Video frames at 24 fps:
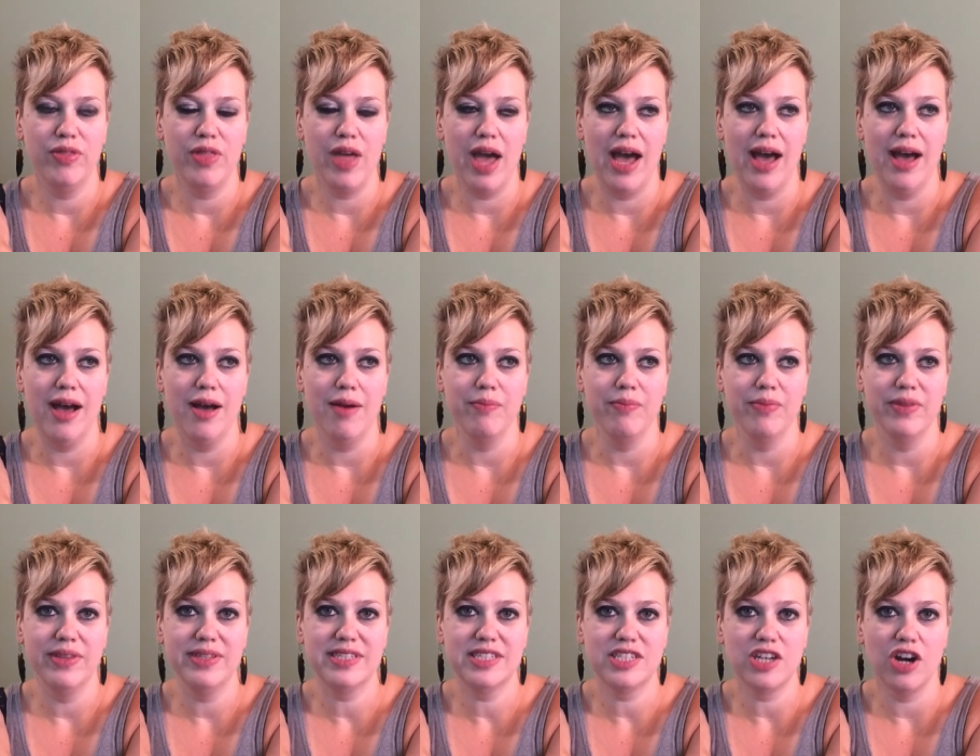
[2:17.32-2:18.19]

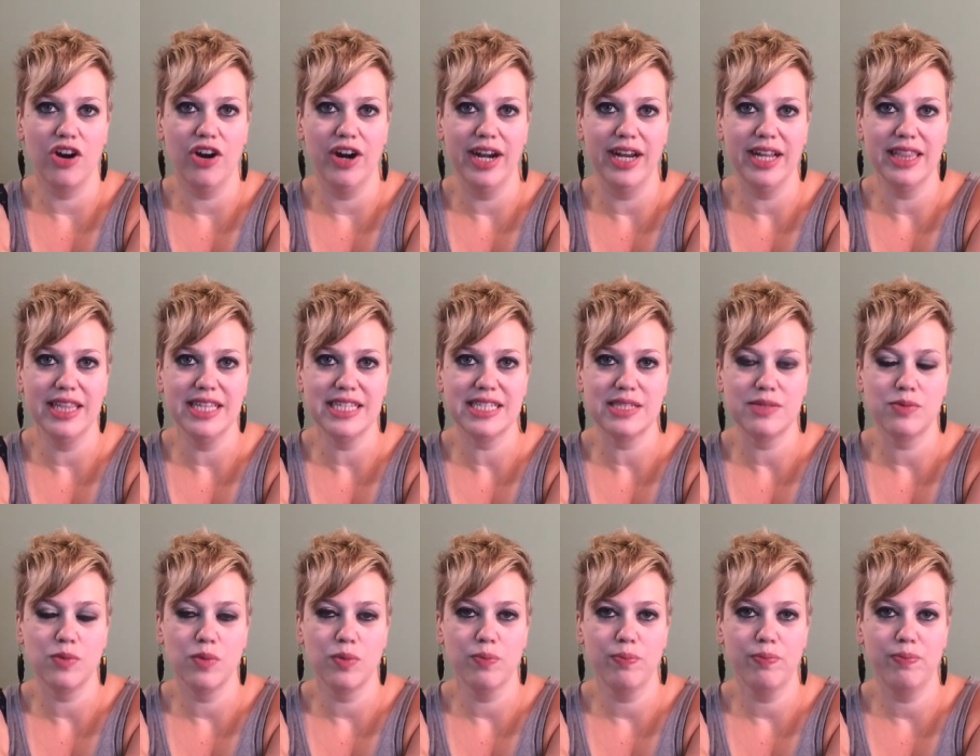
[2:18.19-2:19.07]
um, starring
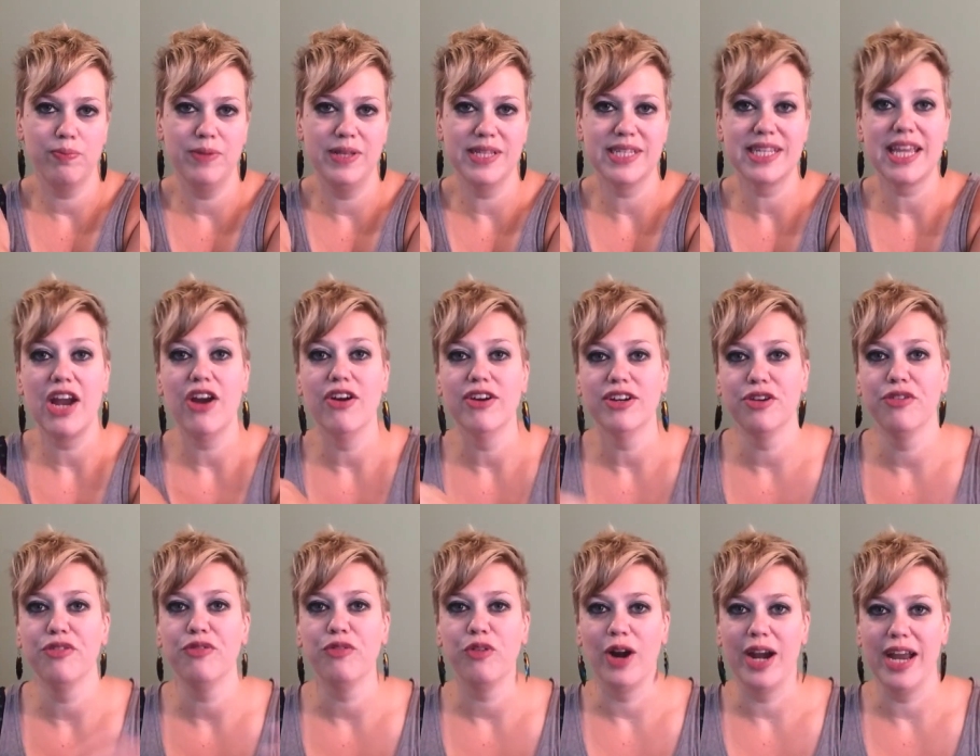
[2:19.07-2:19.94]
this this
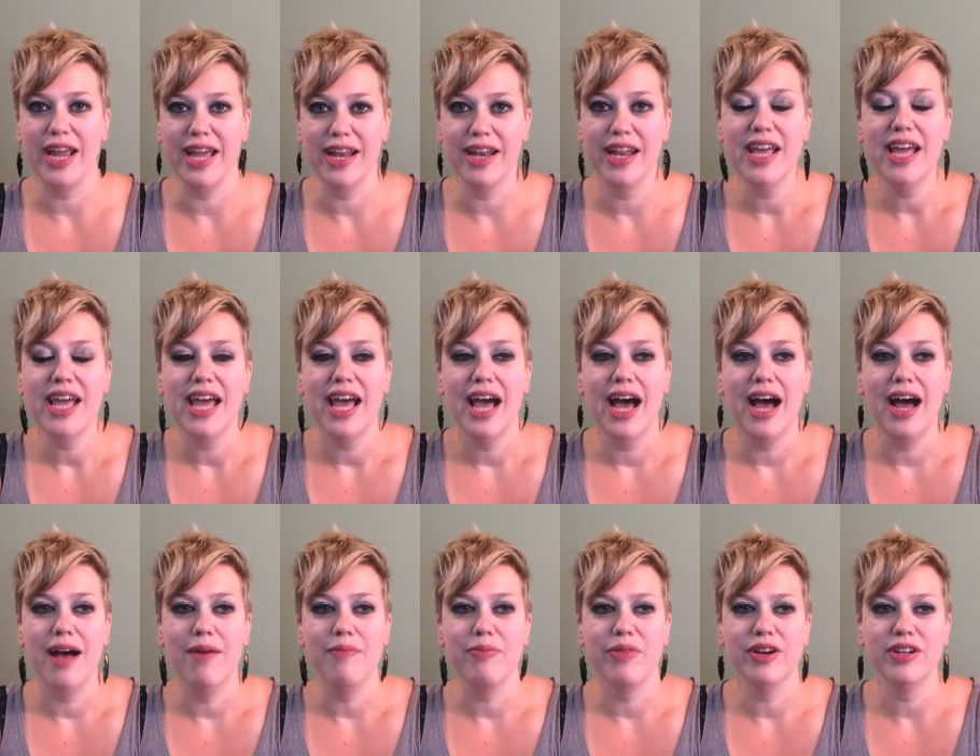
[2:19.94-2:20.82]
character Fran.
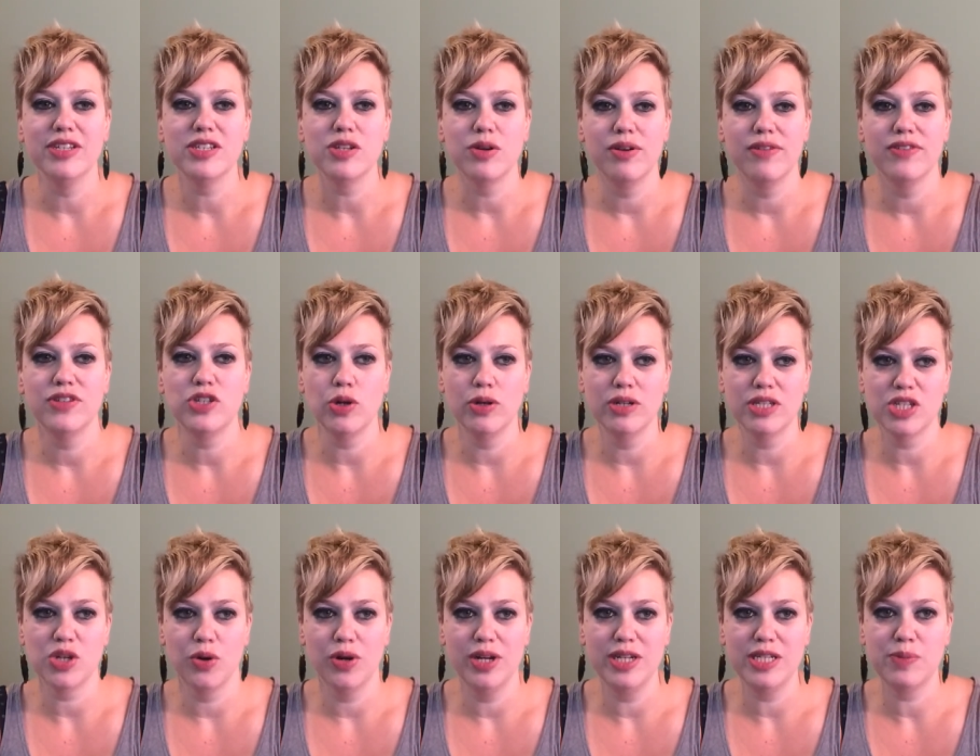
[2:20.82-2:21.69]
Um, they're sort of short
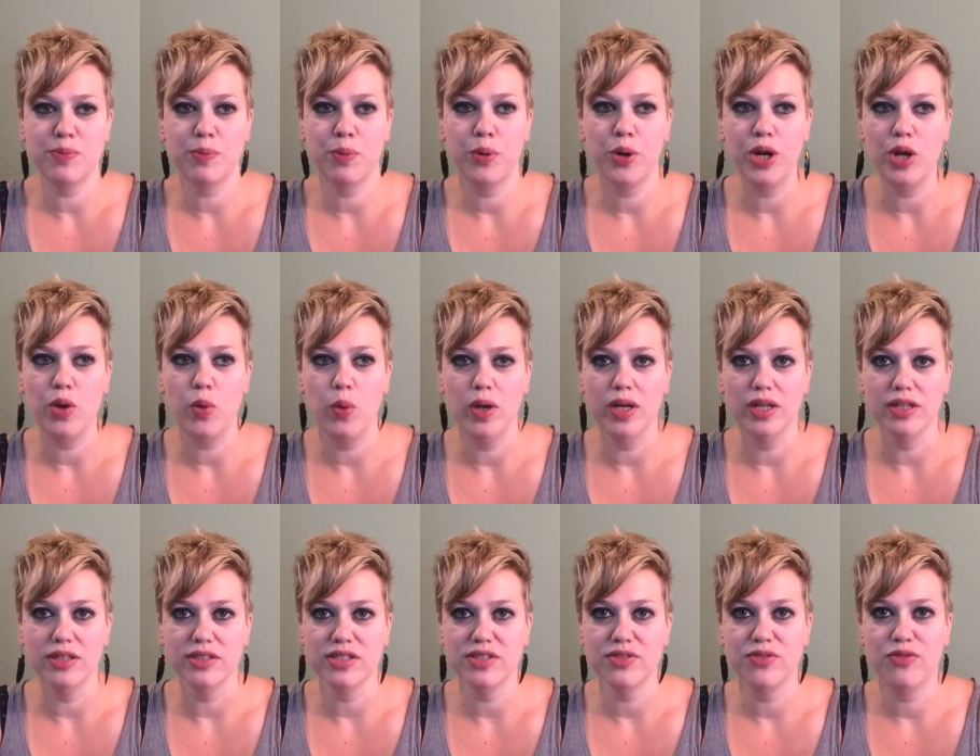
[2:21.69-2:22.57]
stories
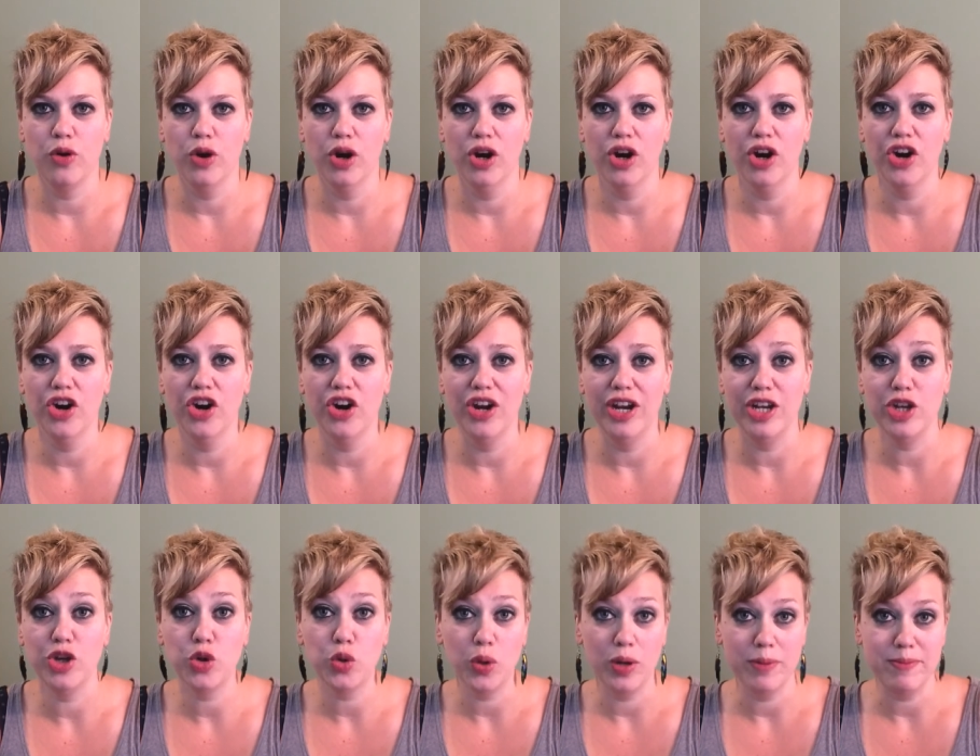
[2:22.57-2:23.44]
prequels for her
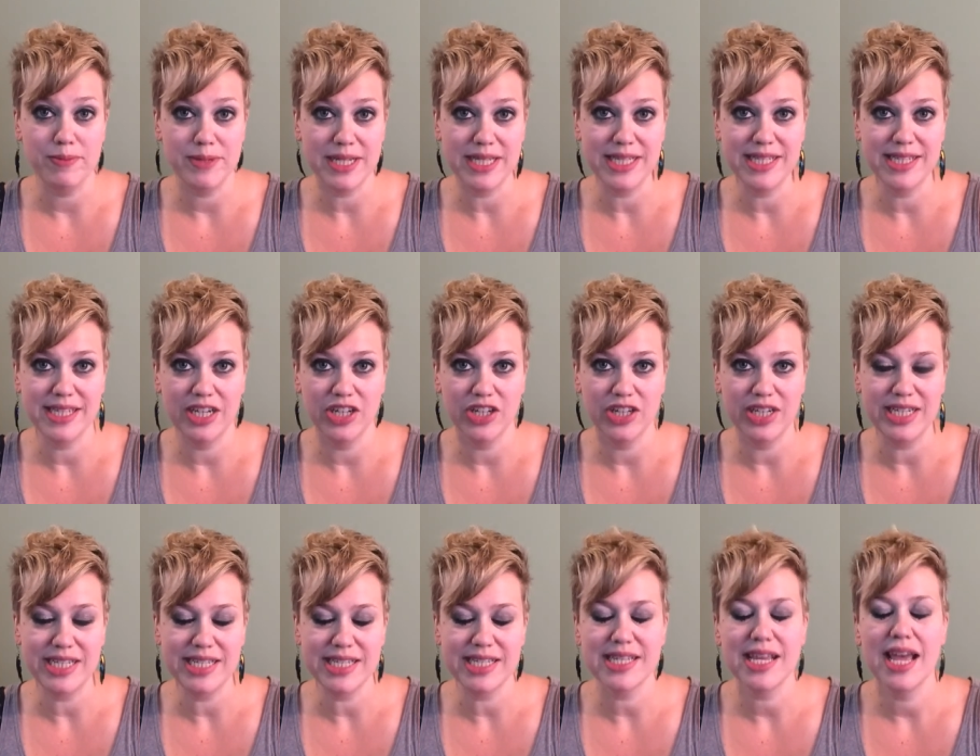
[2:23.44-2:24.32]
Incryptid
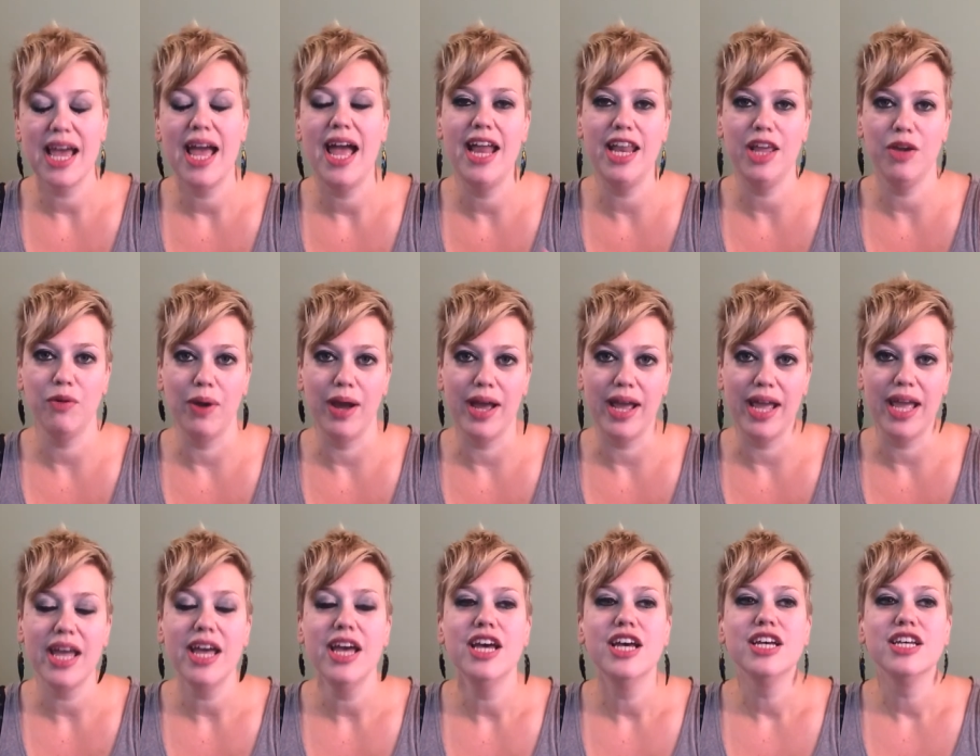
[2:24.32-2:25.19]
series. Anyway,
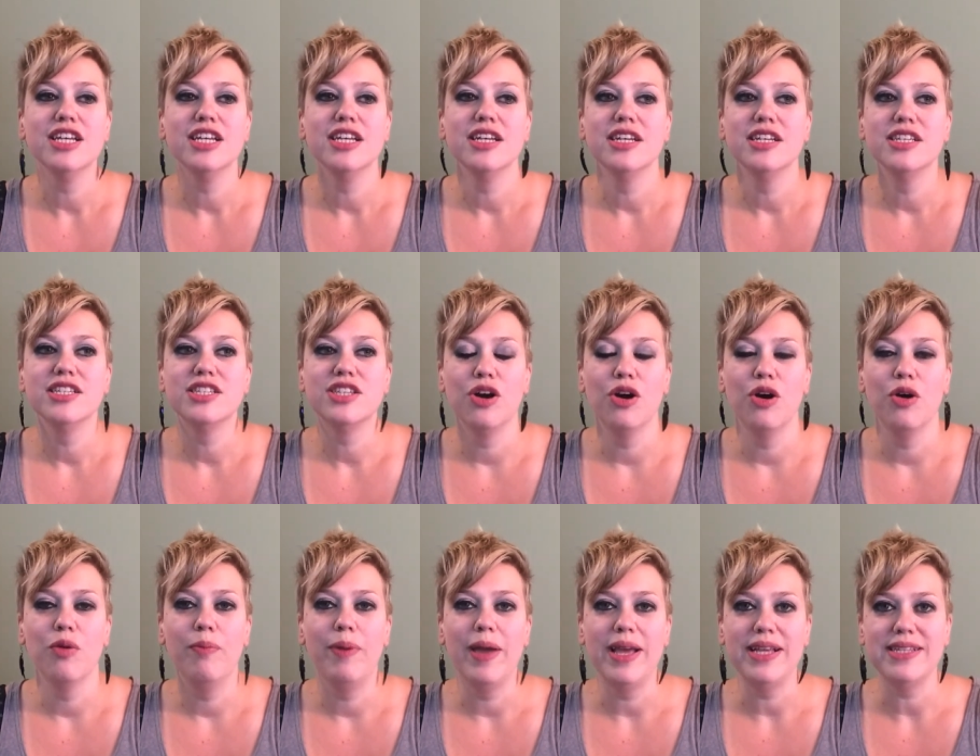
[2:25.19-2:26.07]

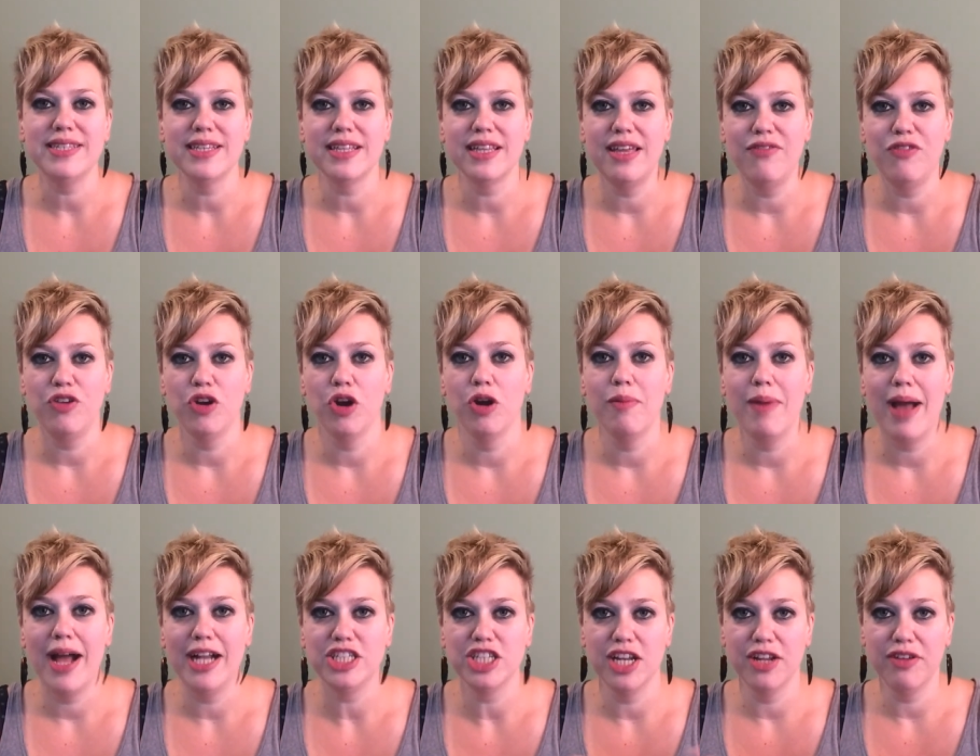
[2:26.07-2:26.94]
so basically, if you're
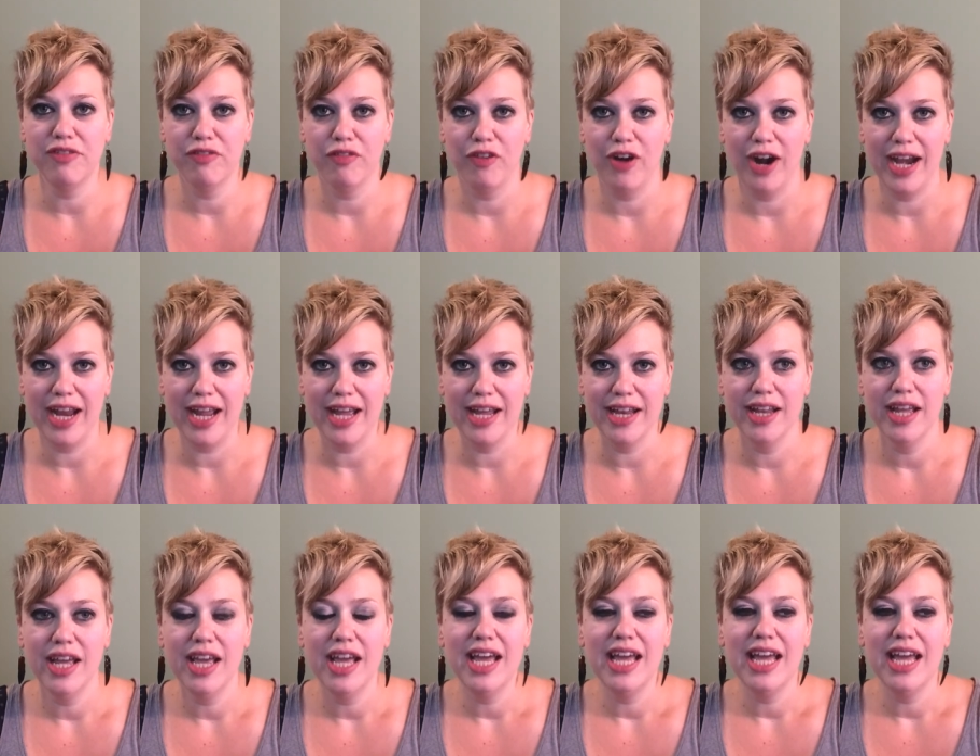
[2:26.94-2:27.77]
imagining Fran,